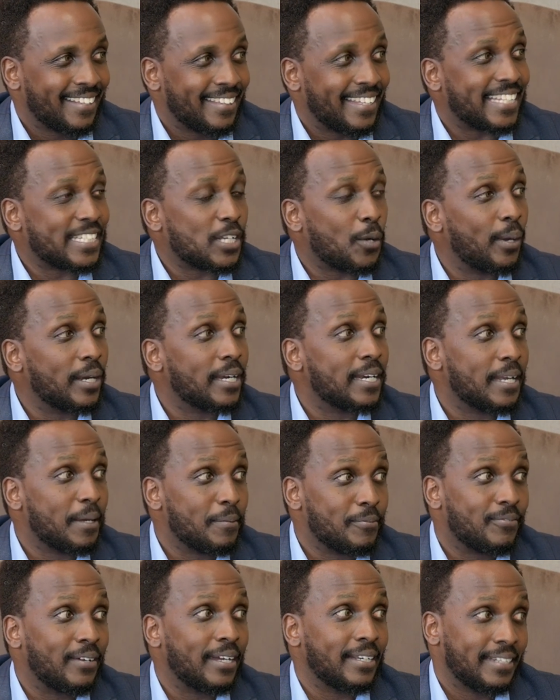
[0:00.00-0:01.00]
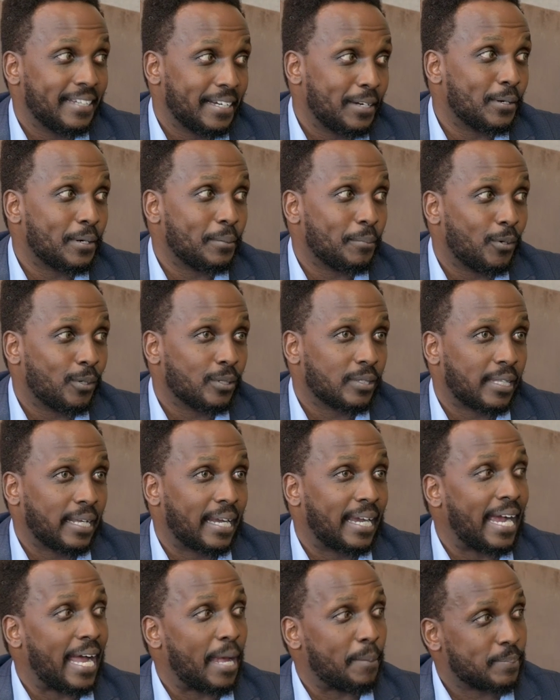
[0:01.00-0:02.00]
that's how I ended up finding out about the
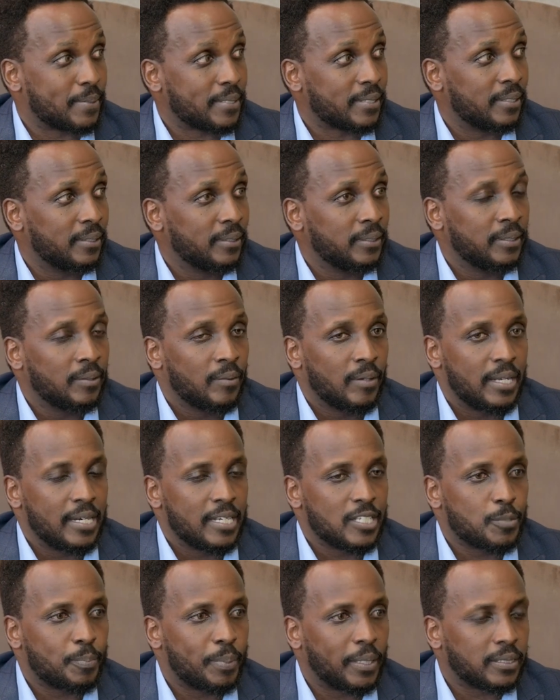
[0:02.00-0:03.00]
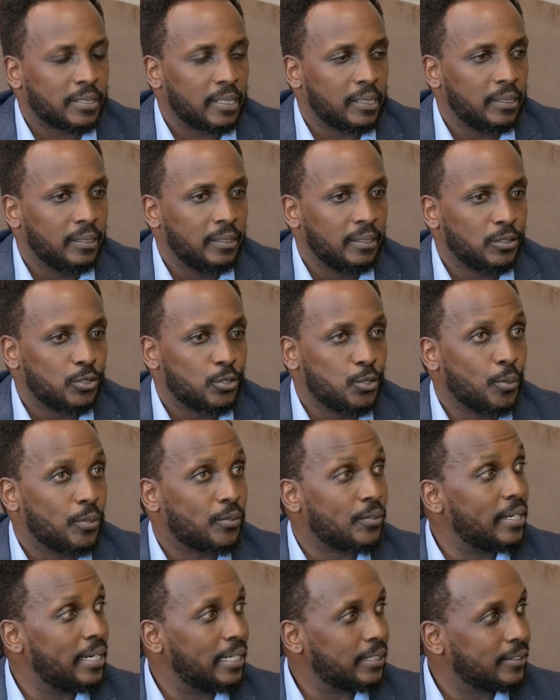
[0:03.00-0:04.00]
gaps, and especially to do
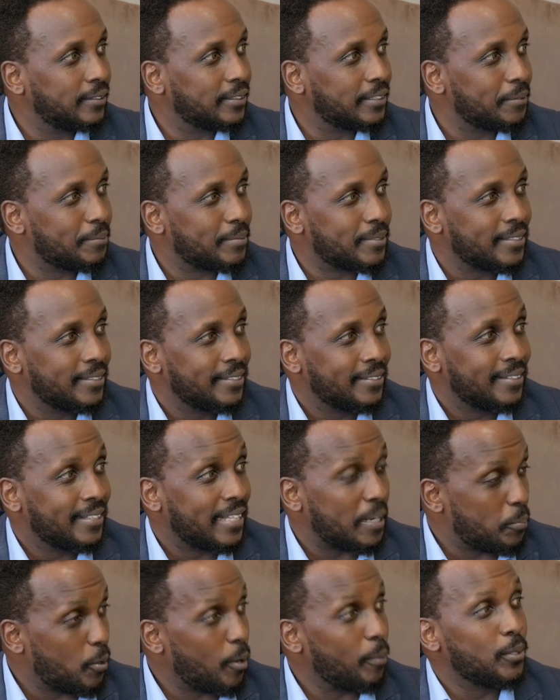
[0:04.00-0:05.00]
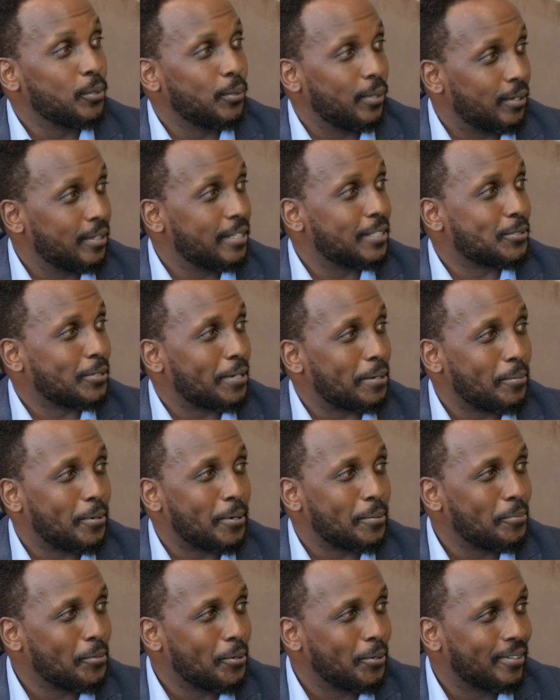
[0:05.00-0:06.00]
with relationships. Probably we're going to talk
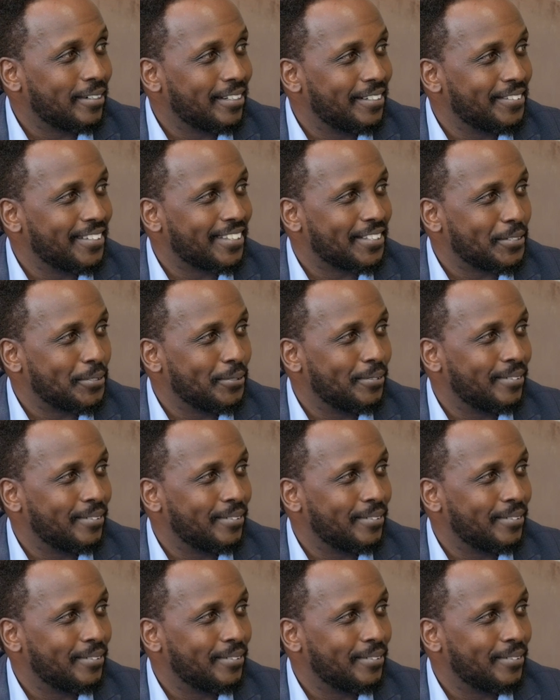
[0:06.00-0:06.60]
about more with you.